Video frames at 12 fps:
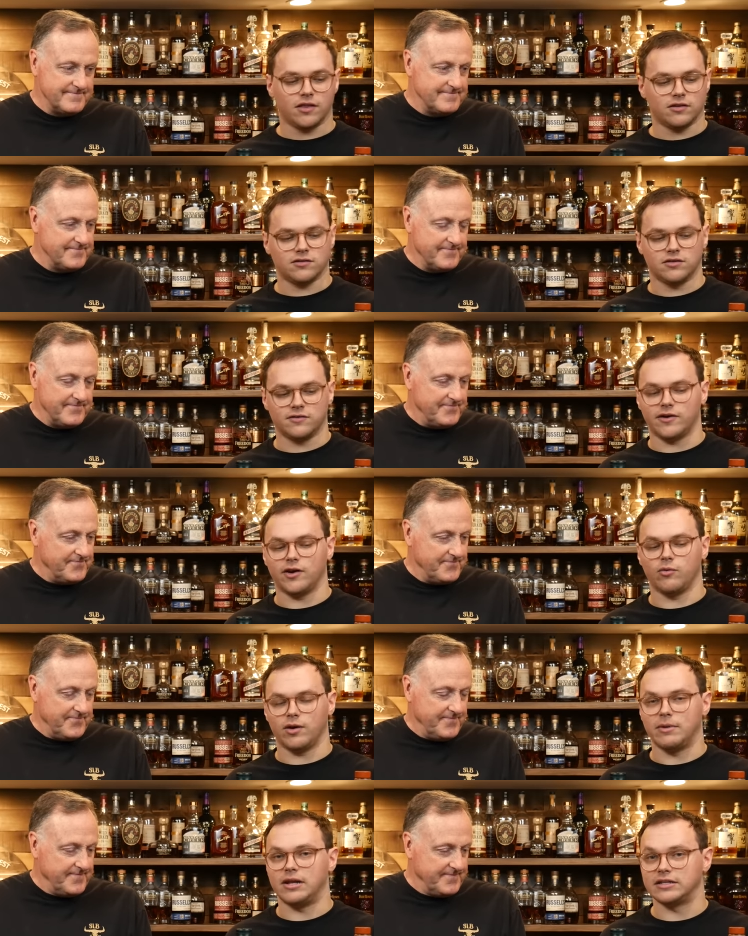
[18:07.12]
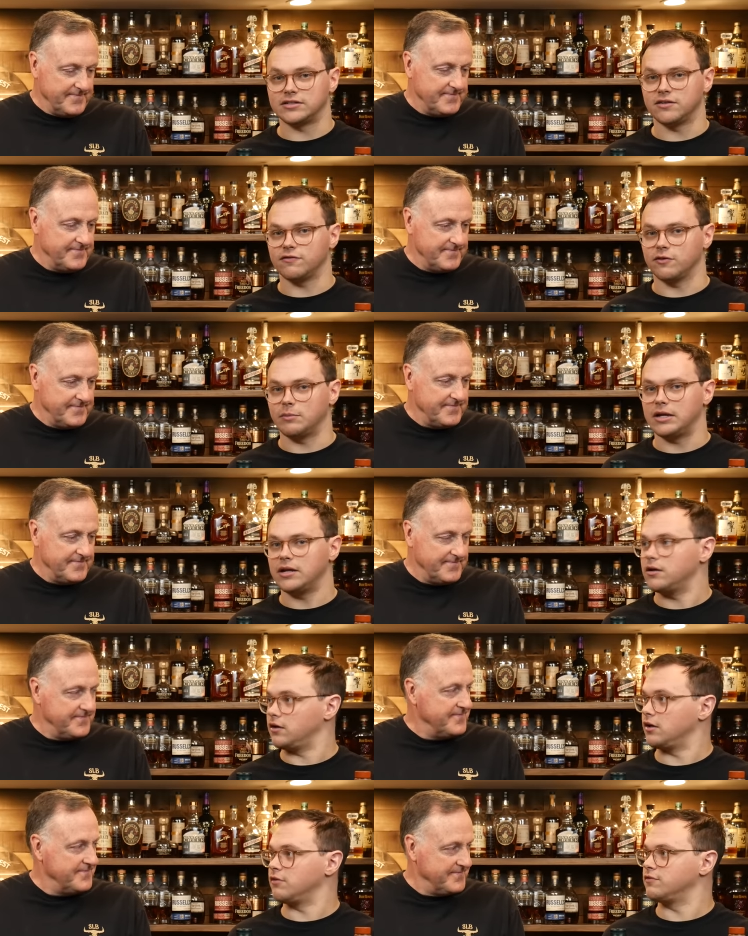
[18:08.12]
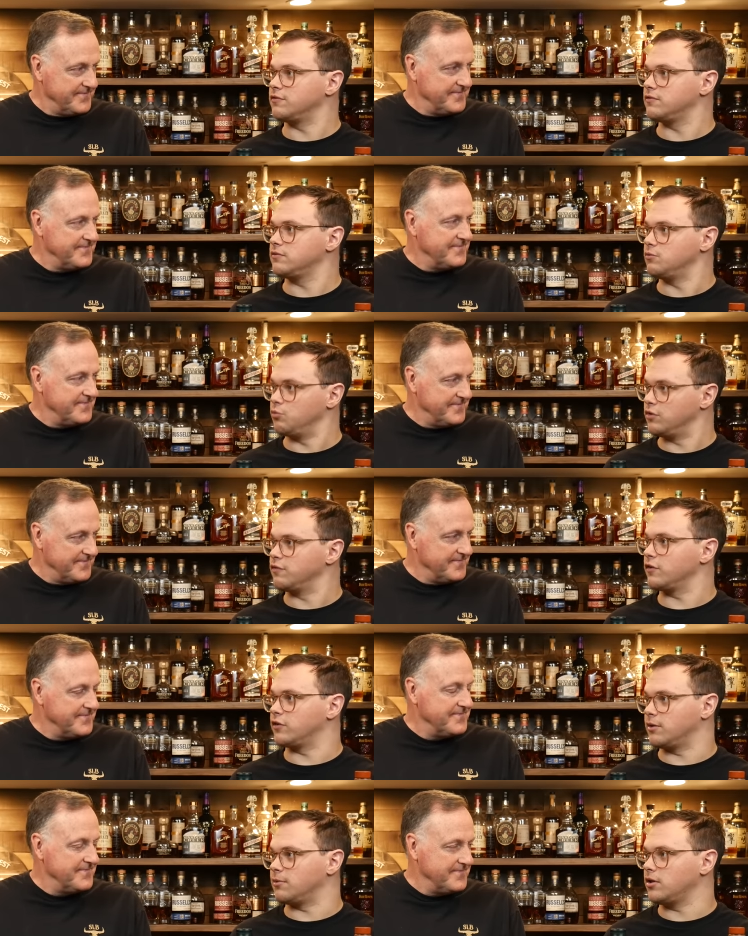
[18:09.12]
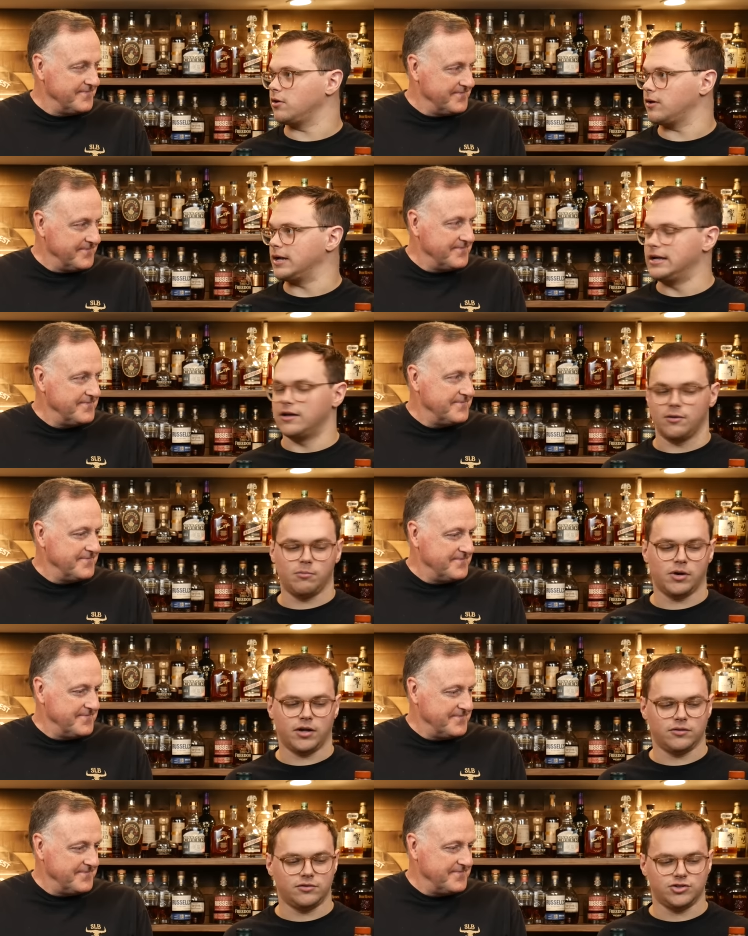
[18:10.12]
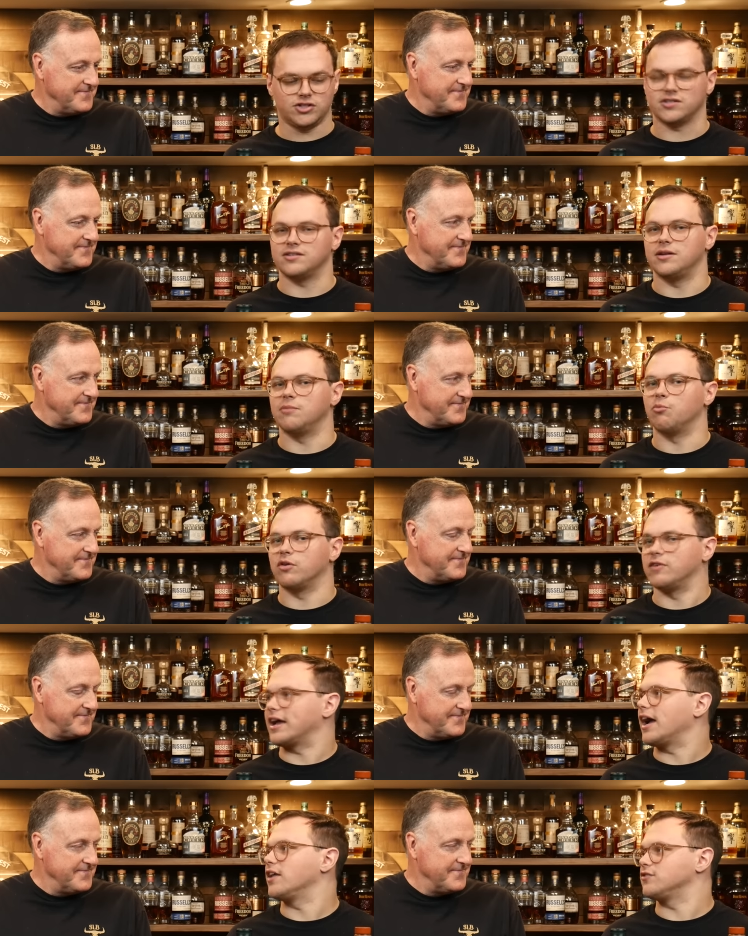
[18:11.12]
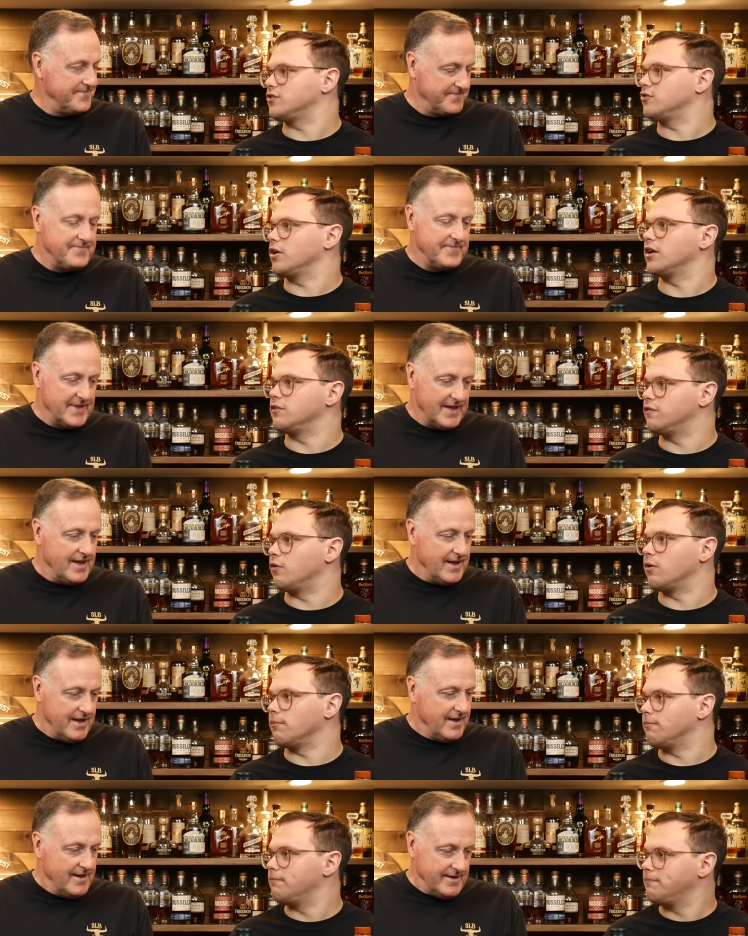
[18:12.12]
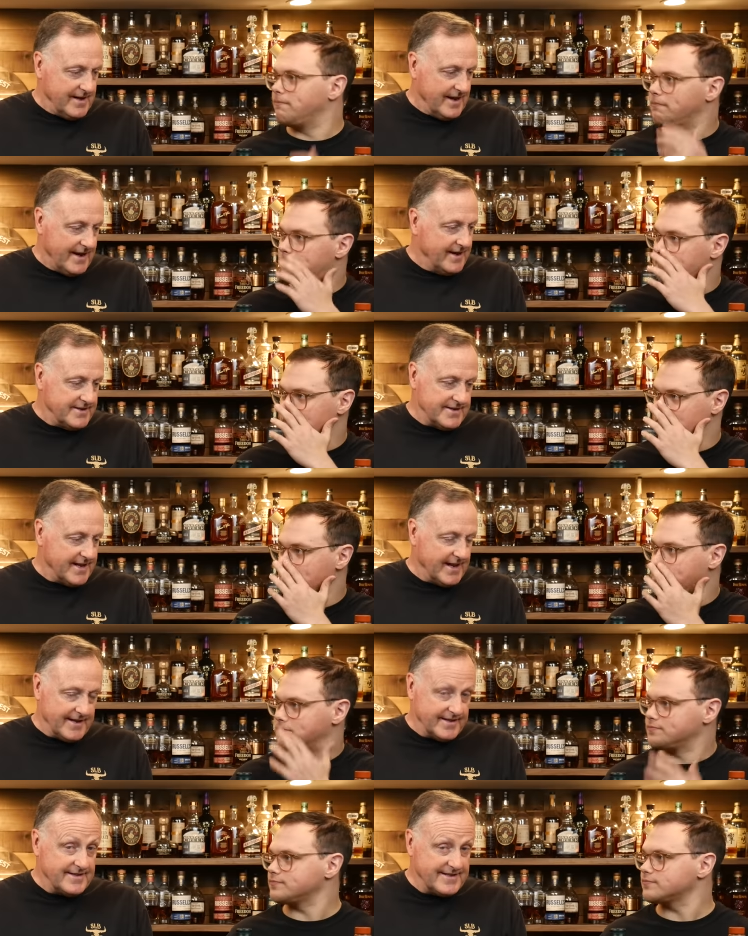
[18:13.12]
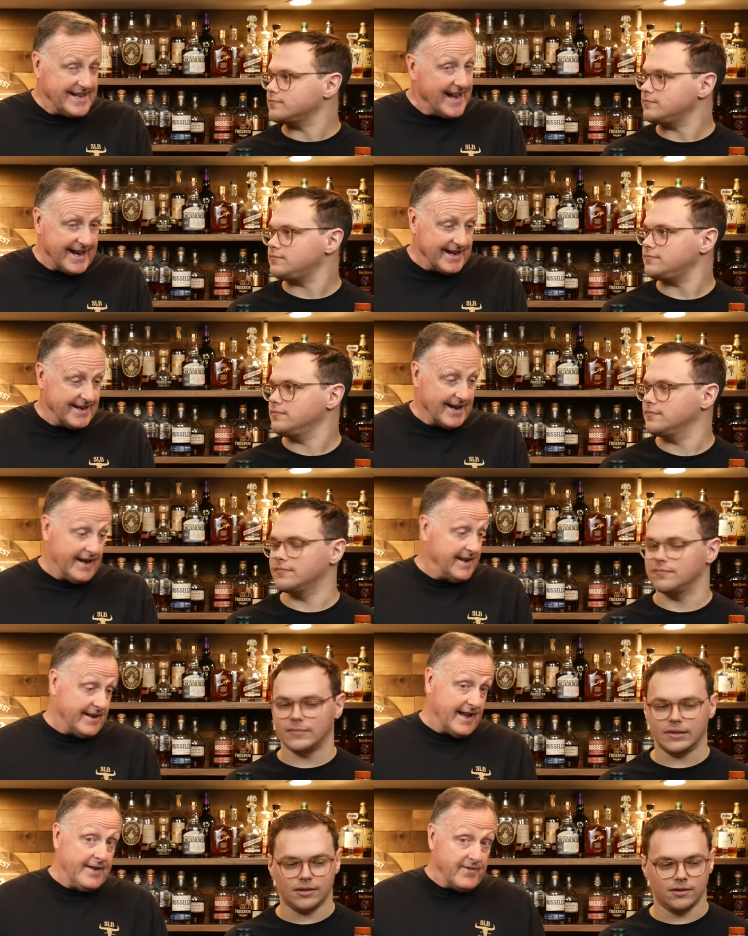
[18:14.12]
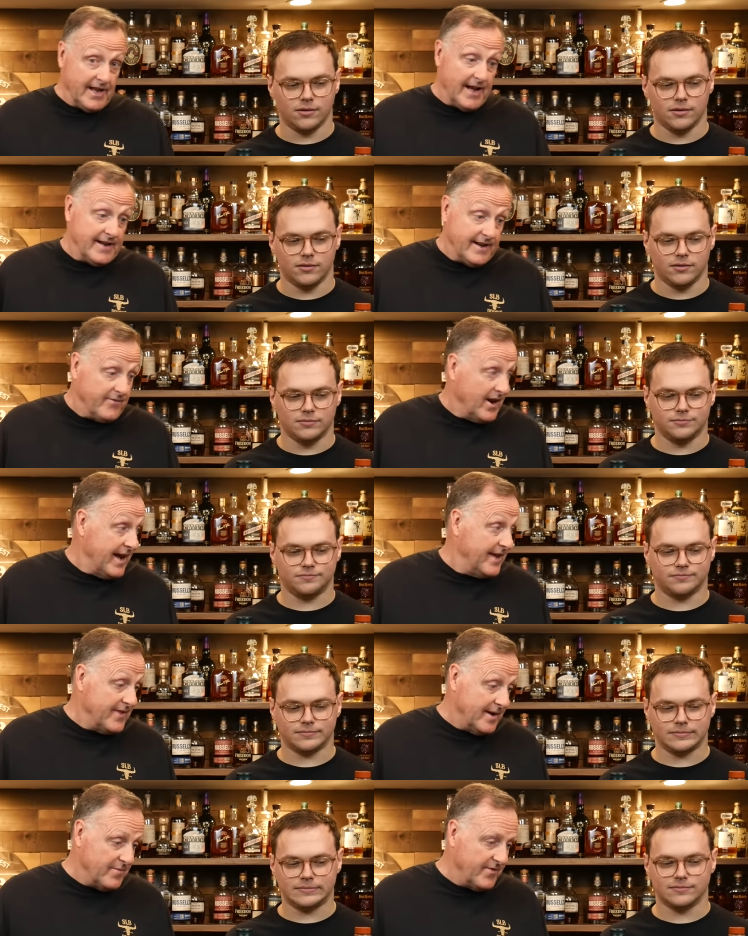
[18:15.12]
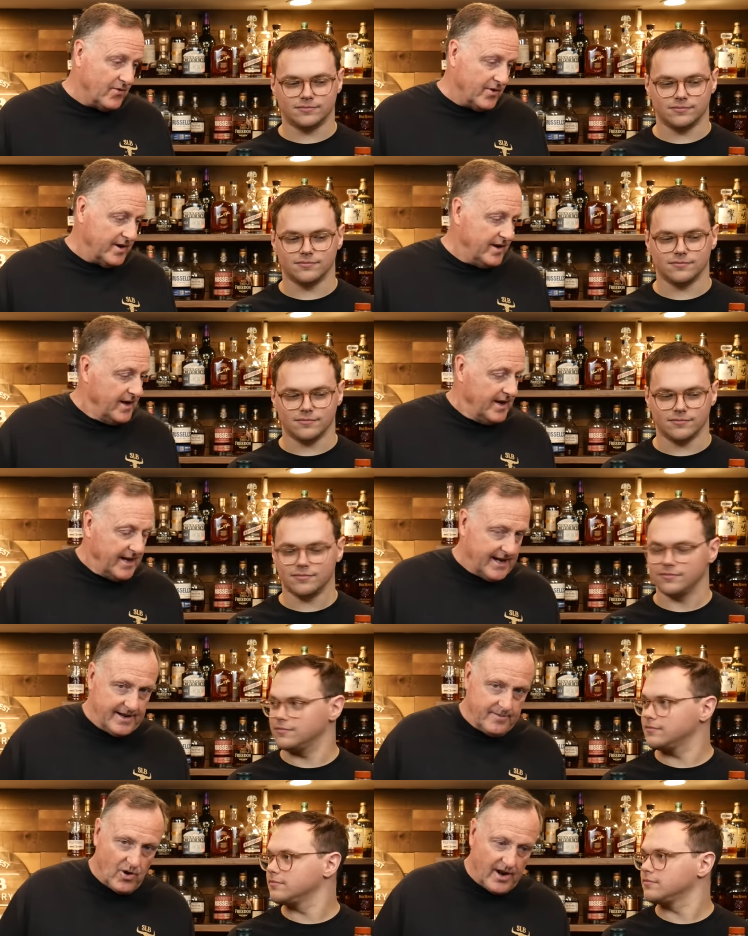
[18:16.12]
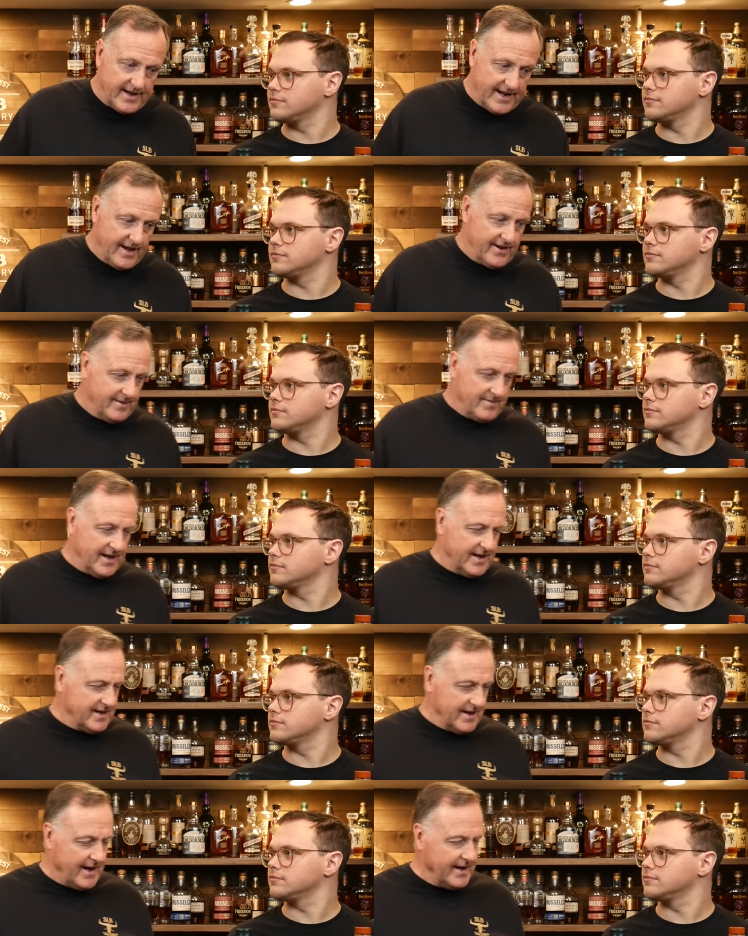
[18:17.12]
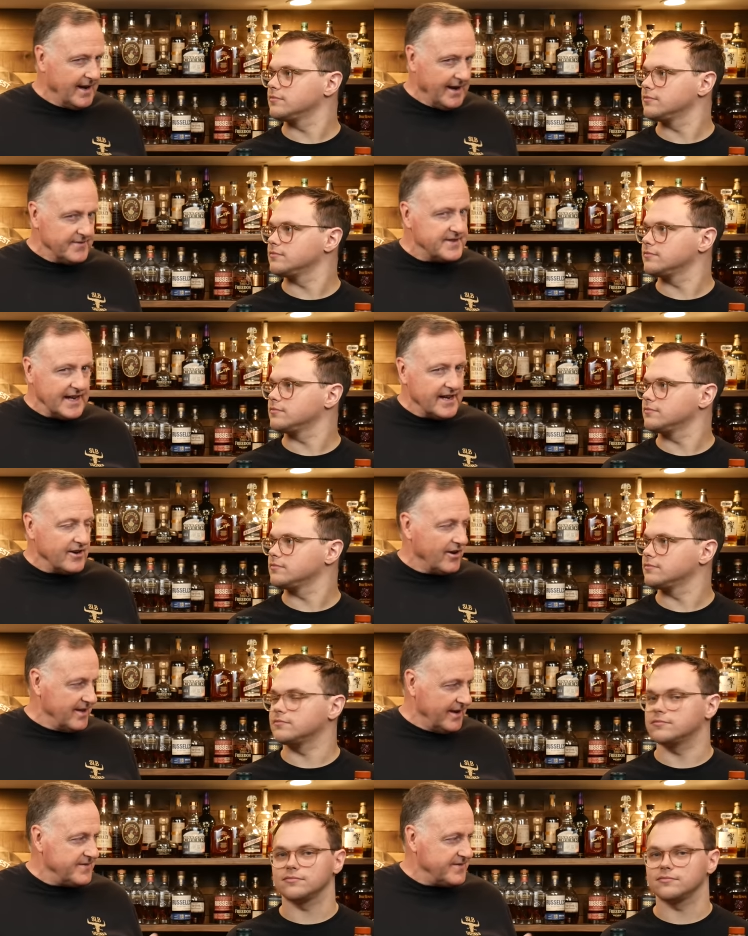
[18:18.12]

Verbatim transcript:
Speaker 1: this is very reminiscent for me of Woodford Double Oak, but just in more of a concentrated form.
Speaker 2: Yeah, I just had a tiny. I didn't have it. I never had that before. And I brought it down. I'm like, I, have seen it on. I've